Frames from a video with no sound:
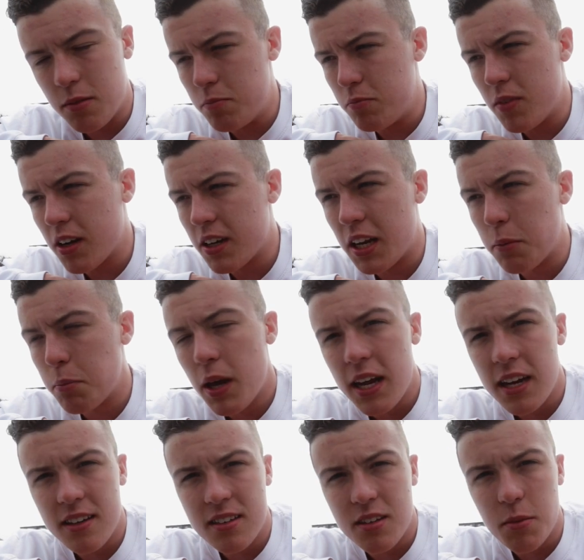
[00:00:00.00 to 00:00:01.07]
I'm not getting
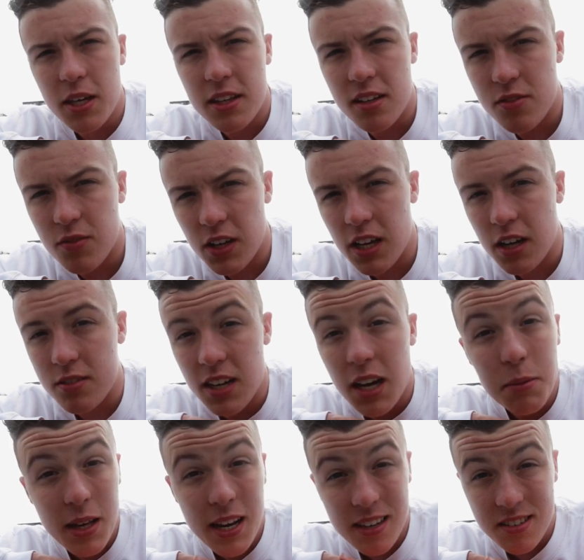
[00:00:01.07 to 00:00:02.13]
paid to make these videos.
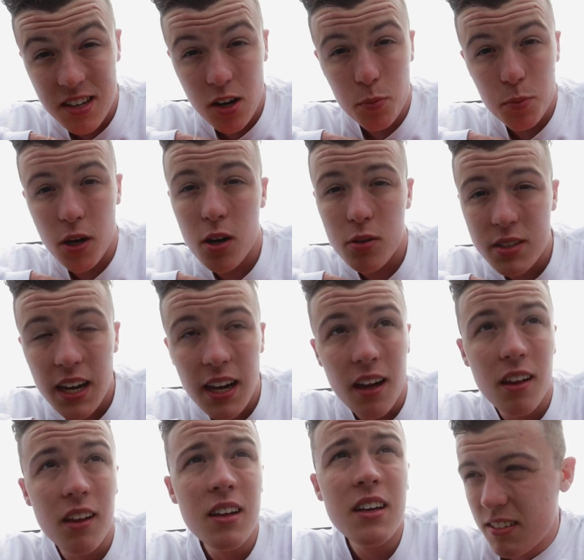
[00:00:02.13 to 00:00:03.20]
I'm getting set up in a
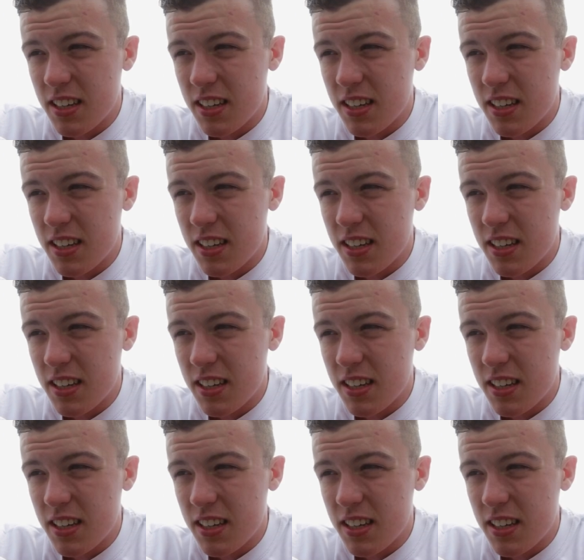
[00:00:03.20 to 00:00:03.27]
hotel.